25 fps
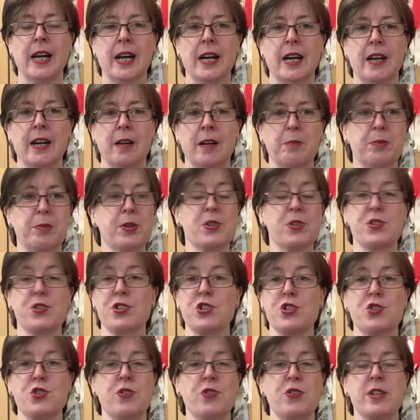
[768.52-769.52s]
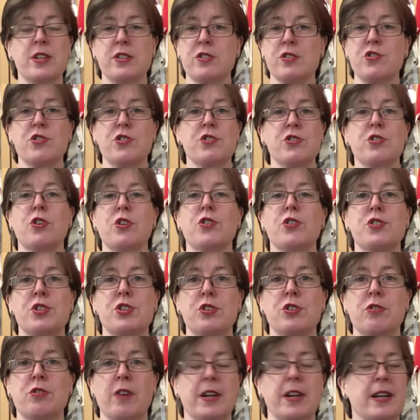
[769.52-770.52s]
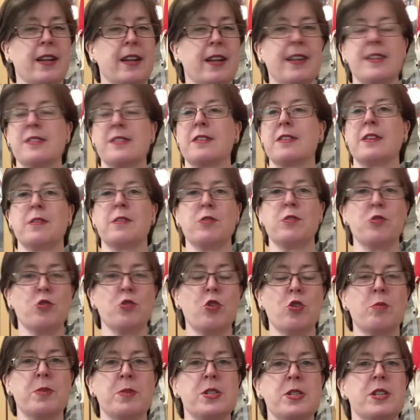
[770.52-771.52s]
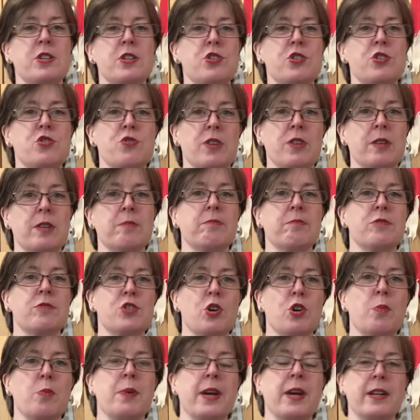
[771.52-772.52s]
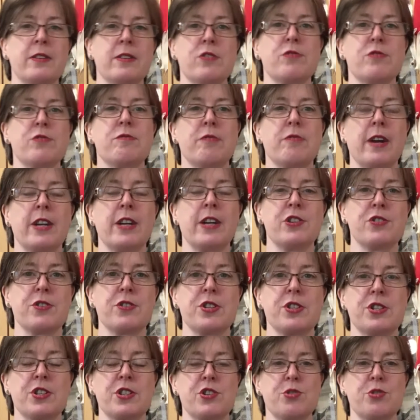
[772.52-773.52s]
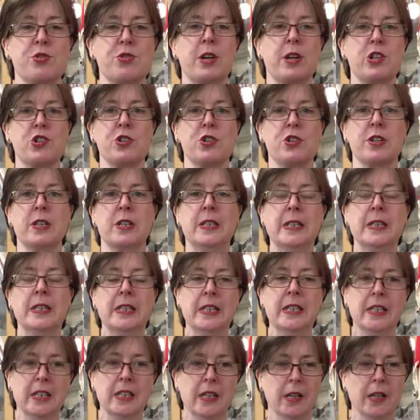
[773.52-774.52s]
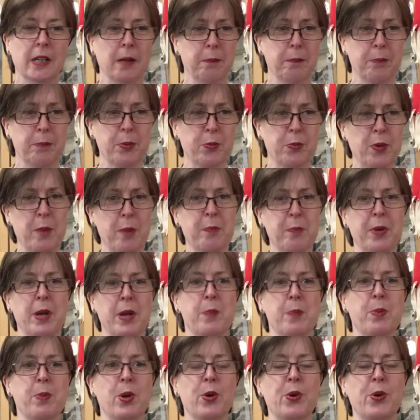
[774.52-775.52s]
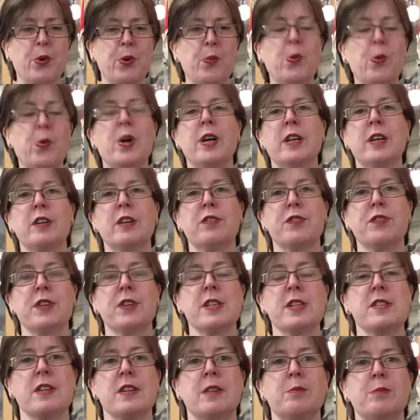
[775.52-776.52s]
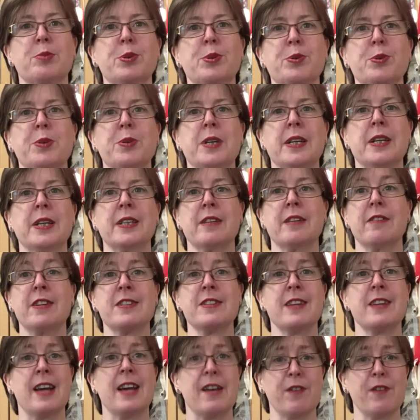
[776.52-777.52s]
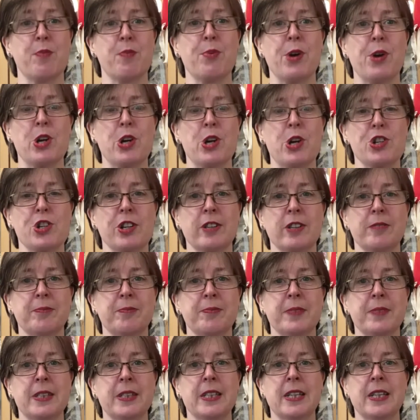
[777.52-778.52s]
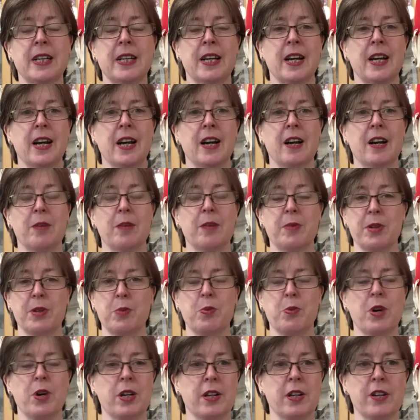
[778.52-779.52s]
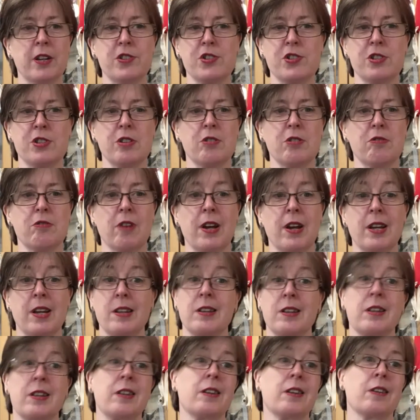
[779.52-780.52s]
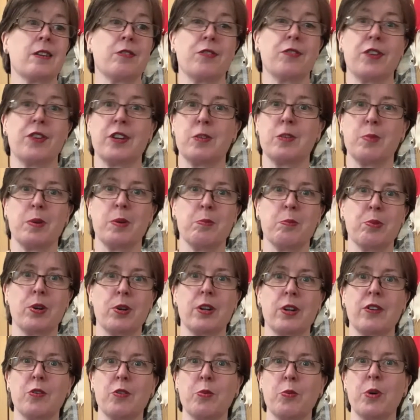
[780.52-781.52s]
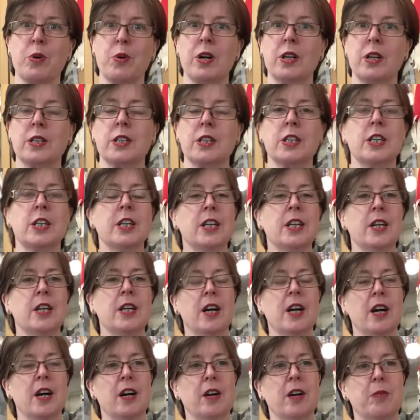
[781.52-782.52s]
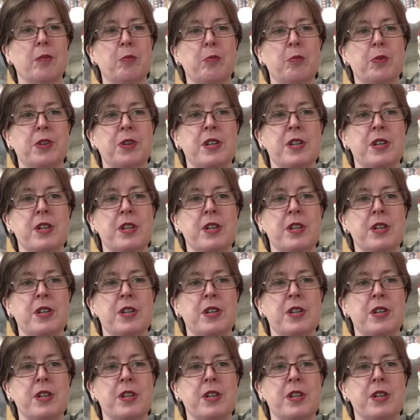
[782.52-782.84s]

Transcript: because the stress has just got too great. Now that's an enormous extreme top end range of the situation. But when people are at work, for example, and they're under heavy pressure, when the workload's too great, you know, folk are being bullied at work. When there's